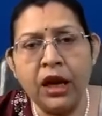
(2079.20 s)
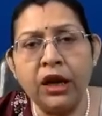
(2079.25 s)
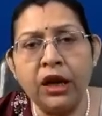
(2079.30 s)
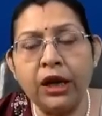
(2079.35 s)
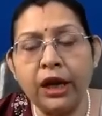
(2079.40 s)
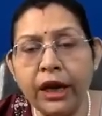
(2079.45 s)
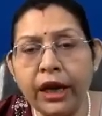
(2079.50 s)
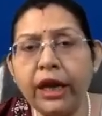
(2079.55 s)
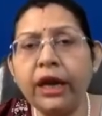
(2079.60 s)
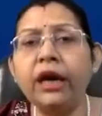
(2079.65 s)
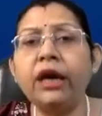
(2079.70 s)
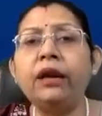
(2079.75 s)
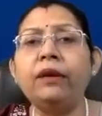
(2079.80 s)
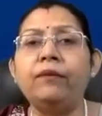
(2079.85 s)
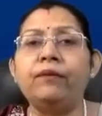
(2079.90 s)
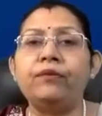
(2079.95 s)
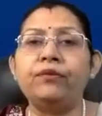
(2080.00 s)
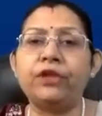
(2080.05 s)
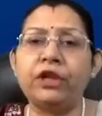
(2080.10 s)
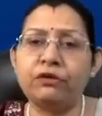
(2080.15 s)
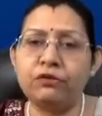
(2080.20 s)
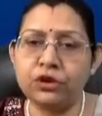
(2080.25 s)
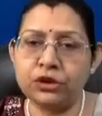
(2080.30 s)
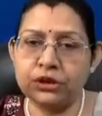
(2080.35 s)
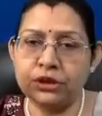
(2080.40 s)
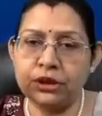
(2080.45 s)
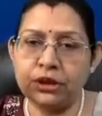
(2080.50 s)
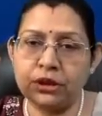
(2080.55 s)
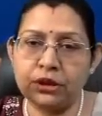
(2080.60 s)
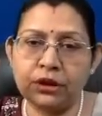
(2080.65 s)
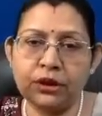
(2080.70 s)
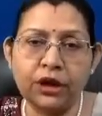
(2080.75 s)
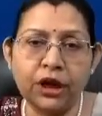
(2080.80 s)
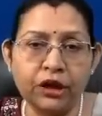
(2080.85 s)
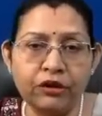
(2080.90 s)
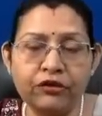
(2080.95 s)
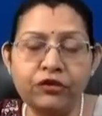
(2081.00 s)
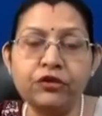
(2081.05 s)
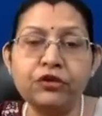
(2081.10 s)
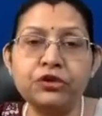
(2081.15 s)
Now here, there was a
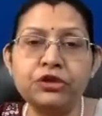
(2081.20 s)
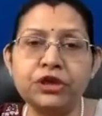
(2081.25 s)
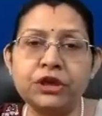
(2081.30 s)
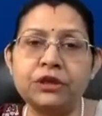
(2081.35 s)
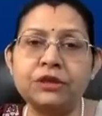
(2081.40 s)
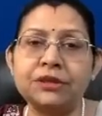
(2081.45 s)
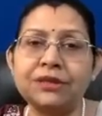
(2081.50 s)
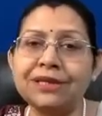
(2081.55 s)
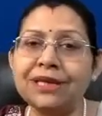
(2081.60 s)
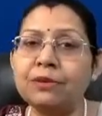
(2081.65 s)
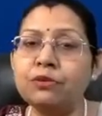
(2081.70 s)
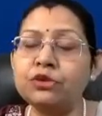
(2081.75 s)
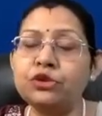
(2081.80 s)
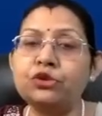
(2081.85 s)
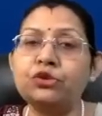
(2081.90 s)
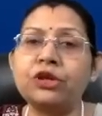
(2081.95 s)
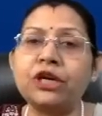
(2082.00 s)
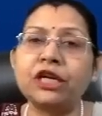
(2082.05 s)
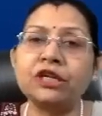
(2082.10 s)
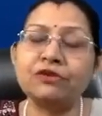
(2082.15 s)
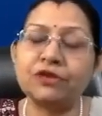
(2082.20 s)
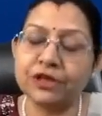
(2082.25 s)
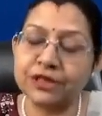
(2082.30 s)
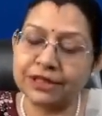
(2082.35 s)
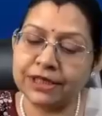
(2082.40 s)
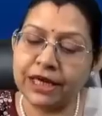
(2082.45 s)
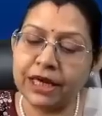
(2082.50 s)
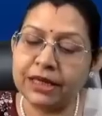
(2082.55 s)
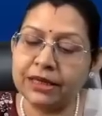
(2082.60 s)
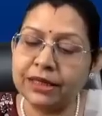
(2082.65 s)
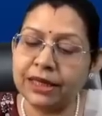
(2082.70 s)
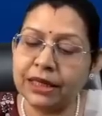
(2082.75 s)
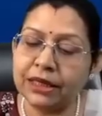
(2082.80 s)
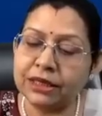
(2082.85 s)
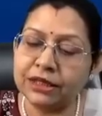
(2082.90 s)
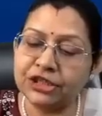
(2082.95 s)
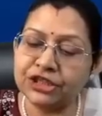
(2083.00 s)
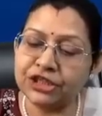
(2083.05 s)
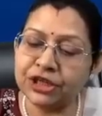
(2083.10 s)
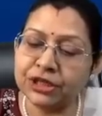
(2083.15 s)
confusion. Some students were saying that
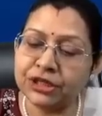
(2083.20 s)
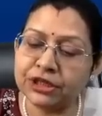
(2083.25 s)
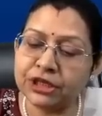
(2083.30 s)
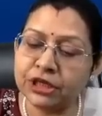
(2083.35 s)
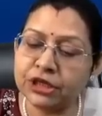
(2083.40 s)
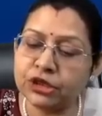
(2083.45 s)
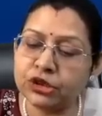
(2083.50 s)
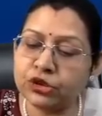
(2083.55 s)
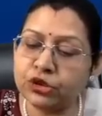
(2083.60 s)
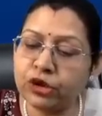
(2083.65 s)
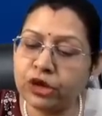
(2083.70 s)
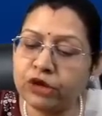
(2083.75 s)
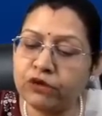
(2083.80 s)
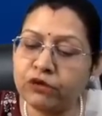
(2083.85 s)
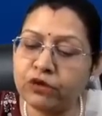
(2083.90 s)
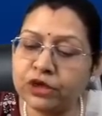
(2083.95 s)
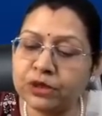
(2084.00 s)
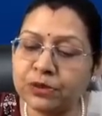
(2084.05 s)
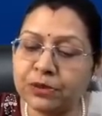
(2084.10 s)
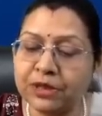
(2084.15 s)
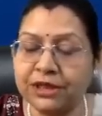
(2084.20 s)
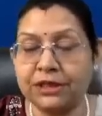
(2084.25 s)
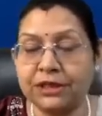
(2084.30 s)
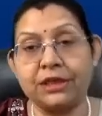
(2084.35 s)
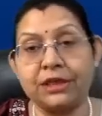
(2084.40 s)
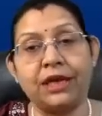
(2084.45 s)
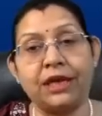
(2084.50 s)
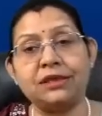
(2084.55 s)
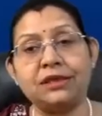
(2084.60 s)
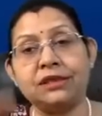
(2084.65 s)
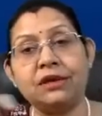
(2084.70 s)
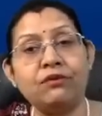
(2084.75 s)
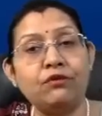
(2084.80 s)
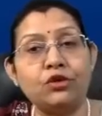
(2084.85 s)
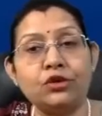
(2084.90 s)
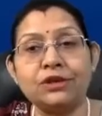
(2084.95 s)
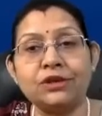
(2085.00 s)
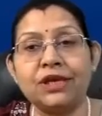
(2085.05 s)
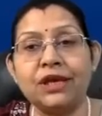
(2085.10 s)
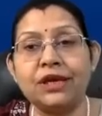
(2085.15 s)
chest indrawing was present and some
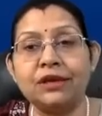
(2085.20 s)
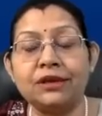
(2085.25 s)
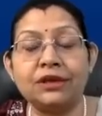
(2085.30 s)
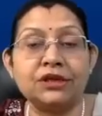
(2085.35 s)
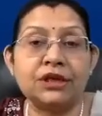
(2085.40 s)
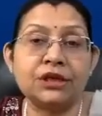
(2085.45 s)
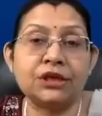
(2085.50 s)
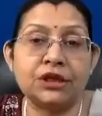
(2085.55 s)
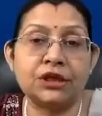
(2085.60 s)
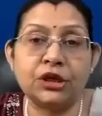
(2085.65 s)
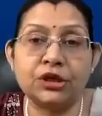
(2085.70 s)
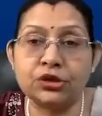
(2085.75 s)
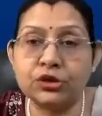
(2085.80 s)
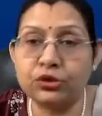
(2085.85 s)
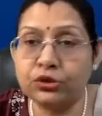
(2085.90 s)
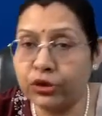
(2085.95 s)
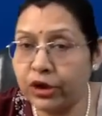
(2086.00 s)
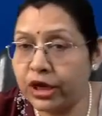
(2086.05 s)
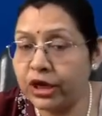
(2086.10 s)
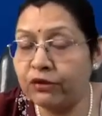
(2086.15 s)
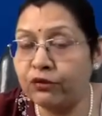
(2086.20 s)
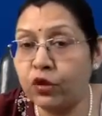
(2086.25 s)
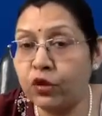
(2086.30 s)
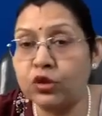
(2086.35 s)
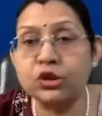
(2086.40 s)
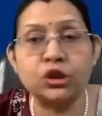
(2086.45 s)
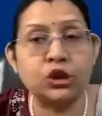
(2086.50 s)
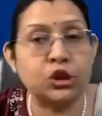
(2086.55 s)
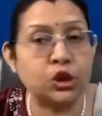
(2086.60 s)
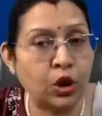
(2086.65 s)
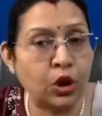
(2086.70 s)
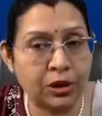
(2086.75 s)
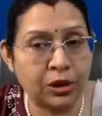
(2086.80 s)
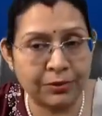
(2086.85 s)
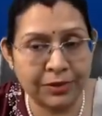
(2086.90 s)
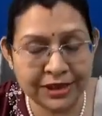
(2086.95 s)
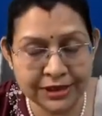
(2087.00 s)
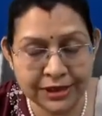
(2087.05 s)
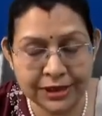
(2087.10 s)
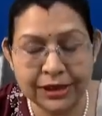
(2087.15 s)
were saying the chest indrawing was not
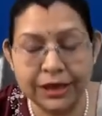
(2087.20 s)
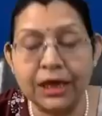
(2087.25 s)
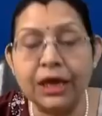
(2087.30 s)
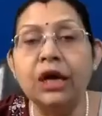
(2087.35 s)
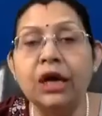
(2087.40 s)
present.